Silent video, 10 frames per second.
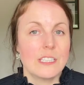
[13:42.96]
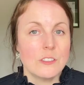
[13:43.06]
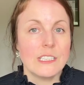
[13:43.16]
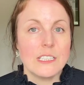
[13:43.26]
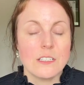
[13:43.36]
you
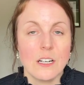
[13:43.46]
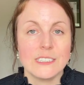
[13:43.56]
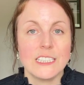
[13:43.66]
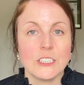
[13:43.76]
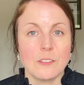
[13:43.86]
need a
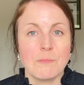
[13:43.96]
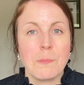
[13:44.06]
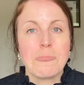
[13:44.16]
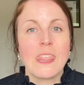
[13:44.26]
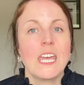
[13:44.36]
dietitian.
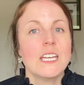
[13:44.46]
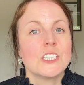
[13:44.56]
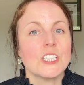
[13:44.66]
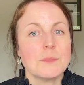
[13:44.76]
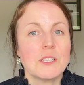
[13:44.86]

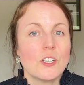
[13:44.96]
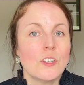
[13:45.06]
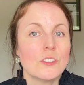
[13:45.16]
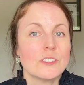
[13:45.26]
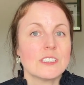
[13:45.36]
Just
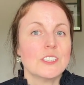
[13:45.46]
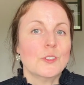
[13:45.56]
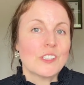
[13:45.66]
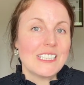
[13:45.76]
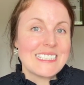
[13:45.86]
because you
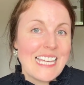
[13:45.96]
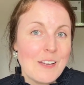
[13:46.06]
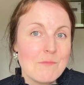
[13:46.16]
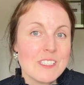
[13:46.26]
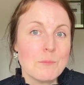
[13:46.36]
can
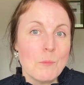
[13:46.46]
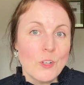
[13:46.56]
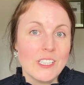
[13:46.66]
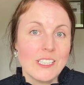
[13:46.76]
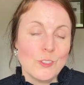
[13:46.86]
attempt to
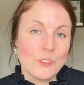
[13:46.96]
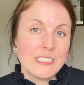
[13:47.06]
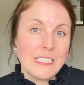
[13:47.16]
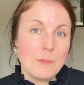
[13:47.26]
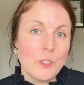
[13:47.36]
monitor your
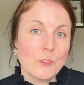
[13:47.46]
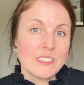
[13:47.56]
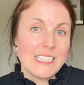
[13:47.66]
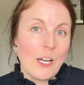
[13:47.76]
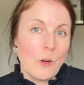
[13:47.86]
SIBO
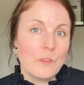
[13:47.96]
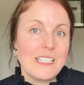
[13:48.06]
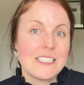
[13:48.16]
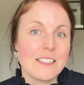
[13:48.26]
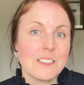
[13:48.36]
yourself,
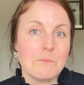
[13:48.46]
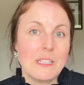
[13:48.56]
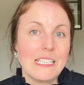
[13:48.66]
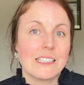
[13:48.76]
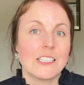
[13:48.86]
it doesn't
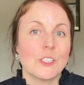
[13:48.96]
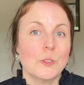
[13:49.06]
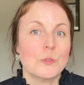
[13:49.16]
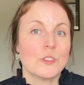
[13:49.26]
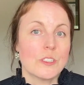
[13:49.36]
mean that you
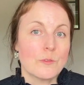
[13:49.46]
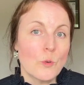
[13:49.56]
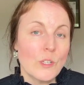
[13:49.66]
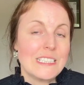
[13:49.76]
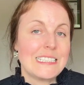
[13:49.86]
should
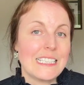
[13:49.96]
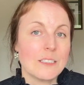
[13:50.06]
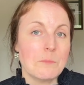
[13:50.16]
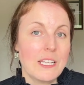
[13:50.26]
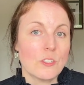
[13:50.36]
avoid
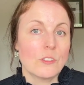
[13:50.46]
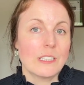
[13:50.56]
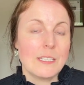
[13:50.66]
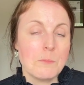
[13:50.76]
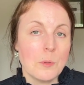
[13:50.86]
seeking medical
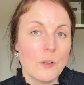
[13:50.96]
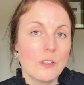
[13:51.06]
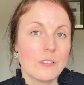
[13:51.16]
input.